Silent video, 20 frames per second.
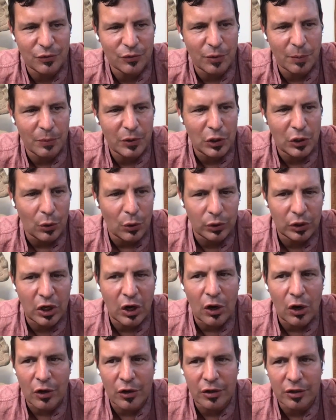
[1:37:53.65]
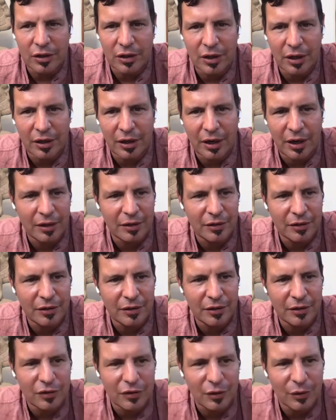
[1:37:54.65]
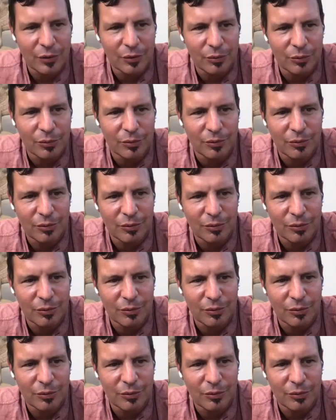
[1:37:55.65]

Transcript: from the old guard, and so